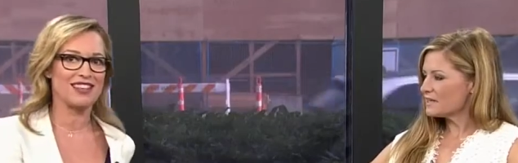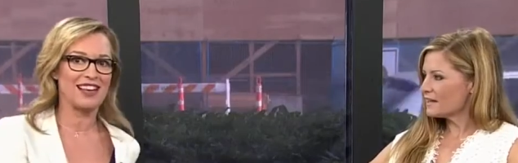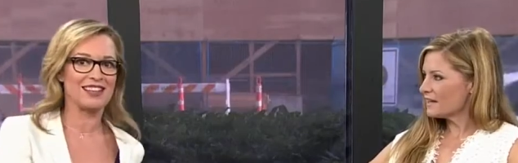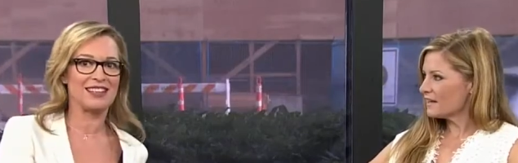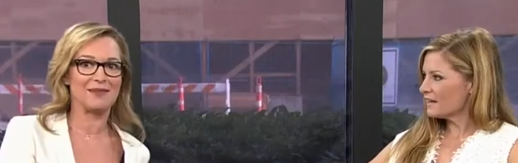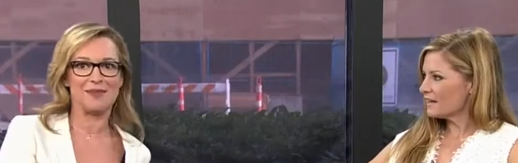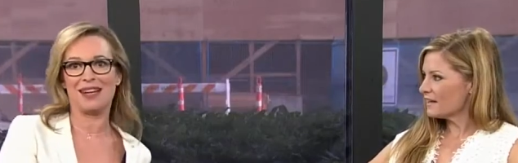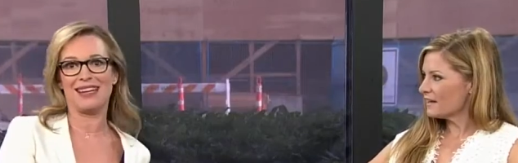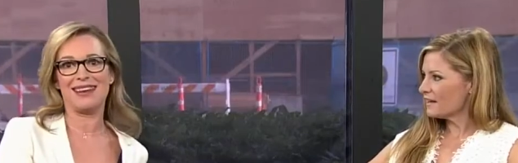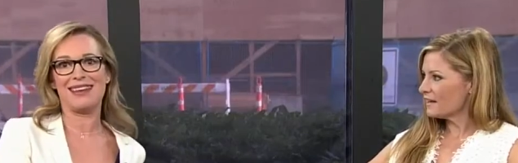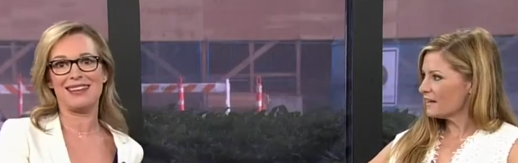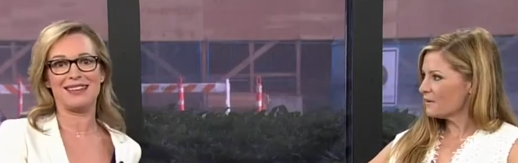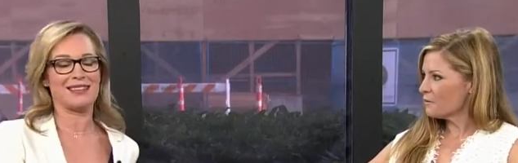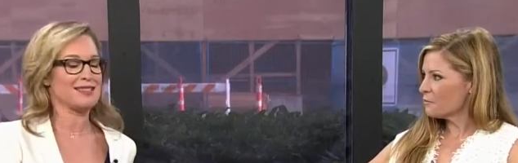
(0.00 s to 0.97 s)
Speaker 1: ended at my
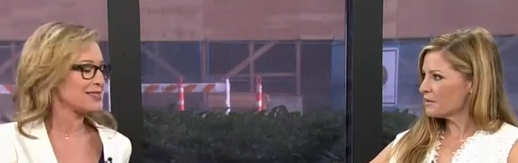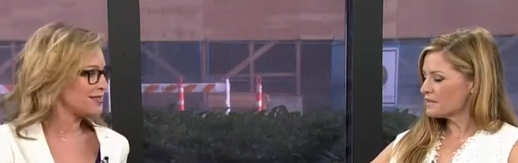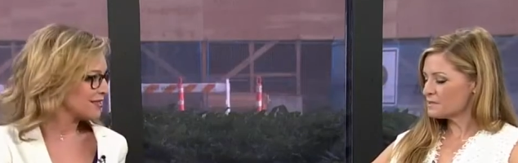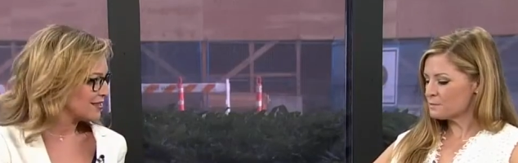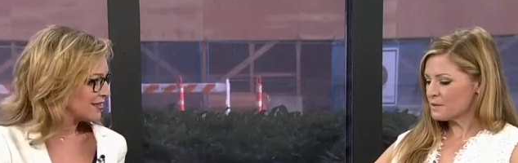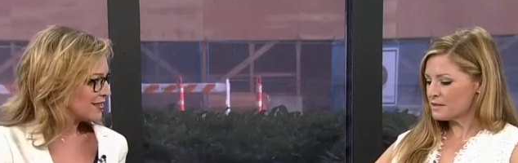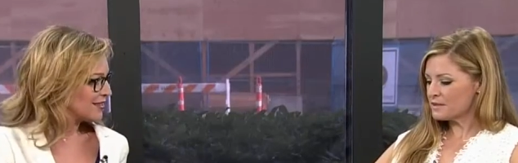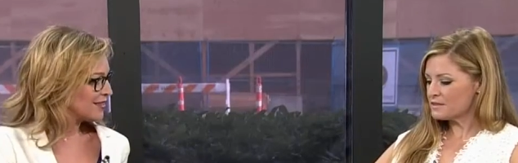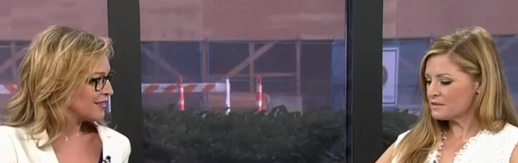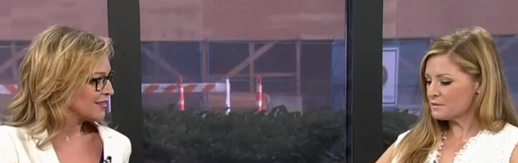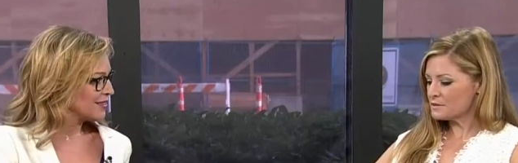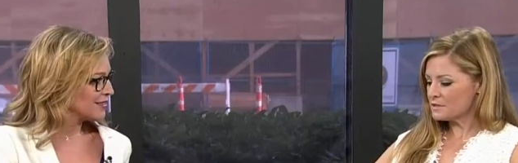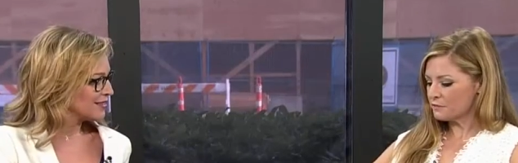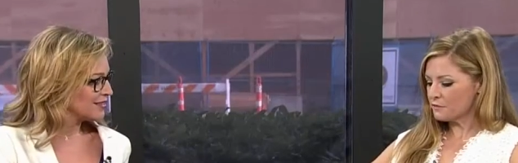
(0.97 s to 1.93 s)
knees. But
Speaker 2: split the
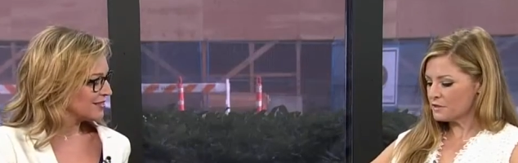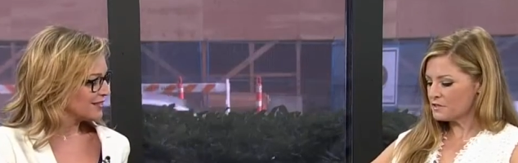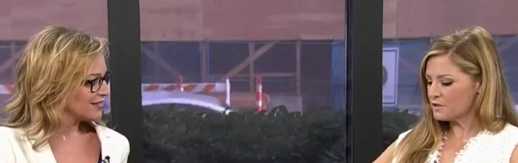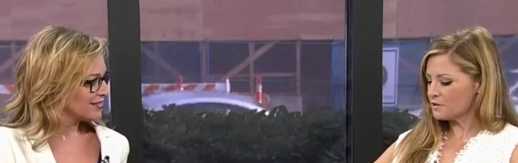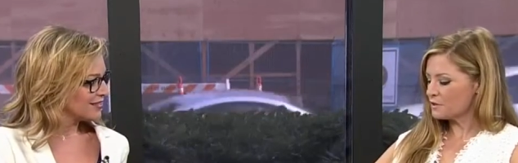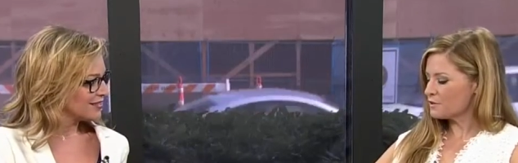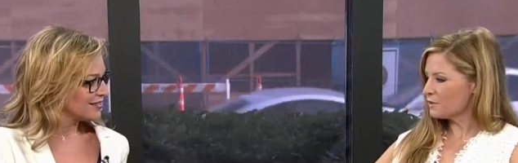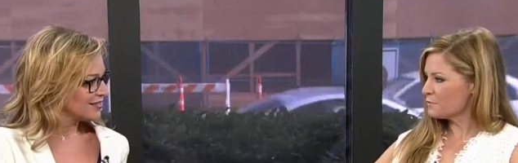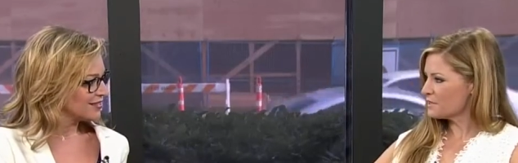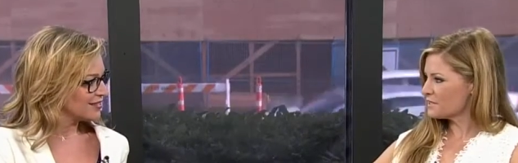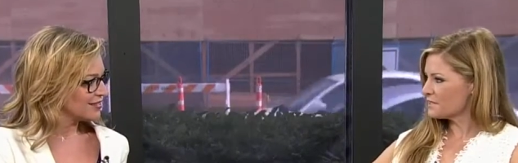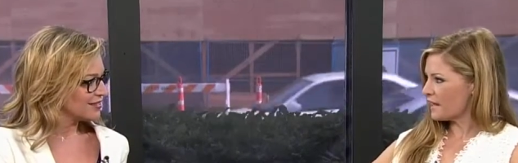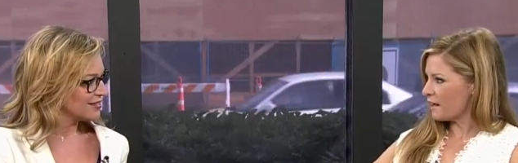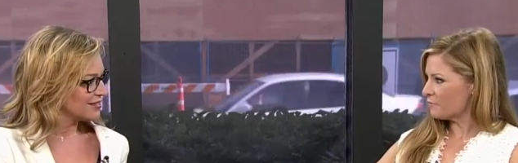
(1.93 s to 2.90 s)
difference on the
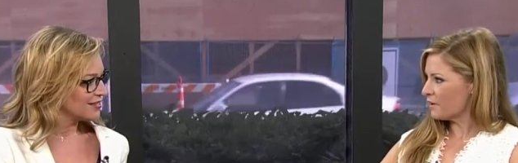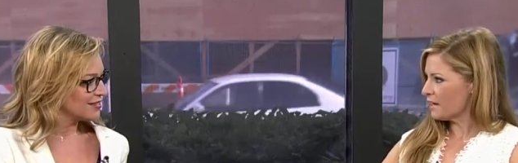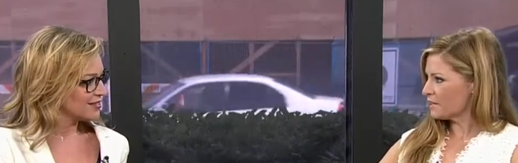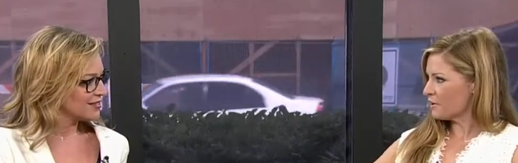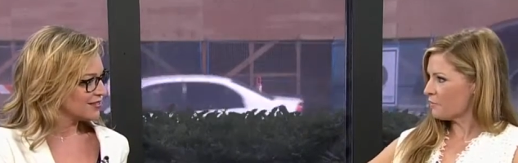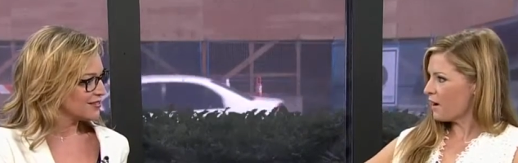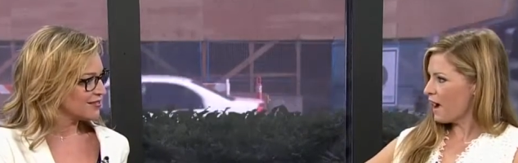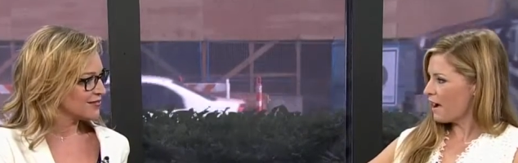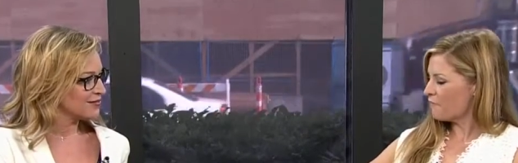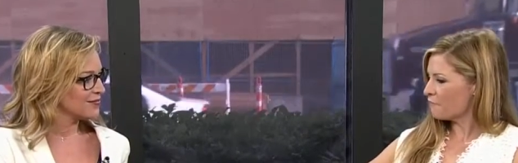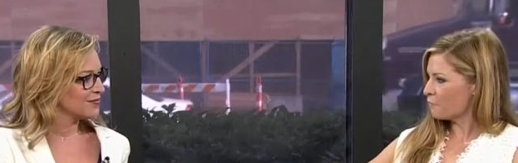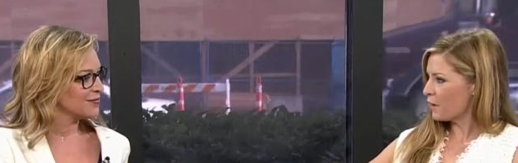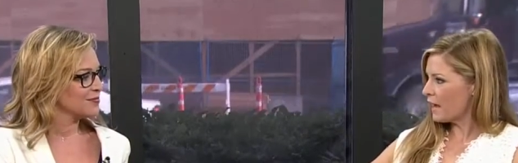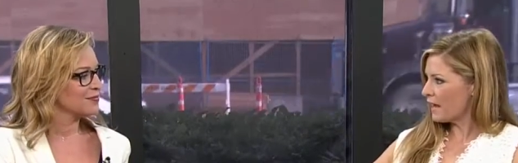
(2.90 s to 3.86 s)
thermostat, right? Go
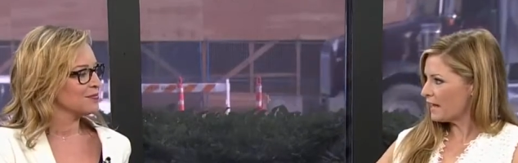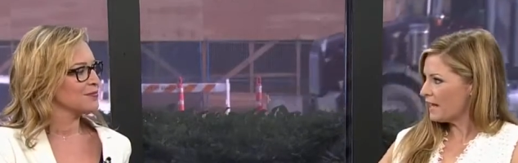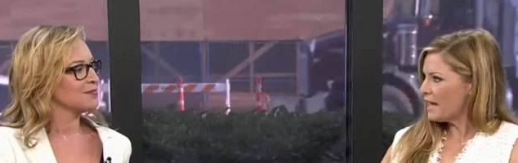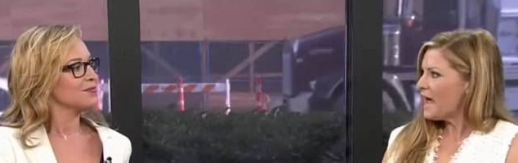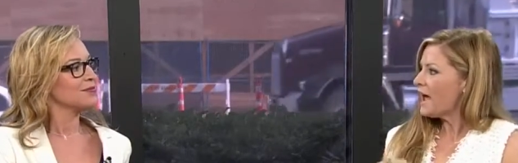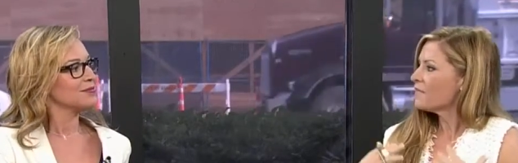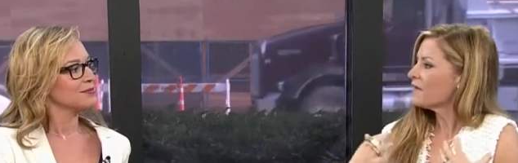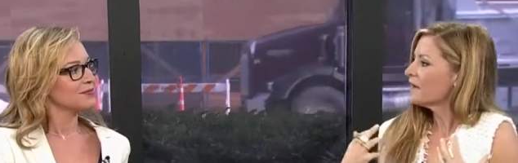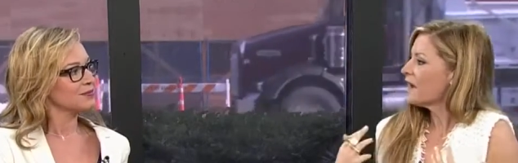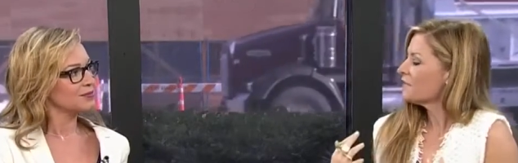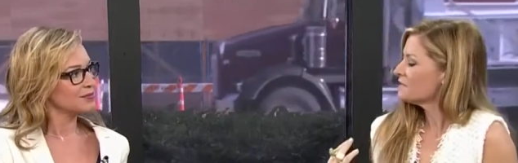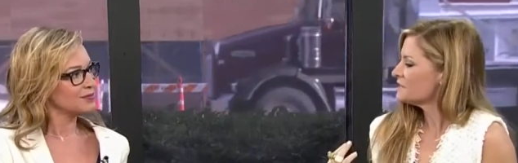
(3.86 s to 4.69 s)
halfway and then have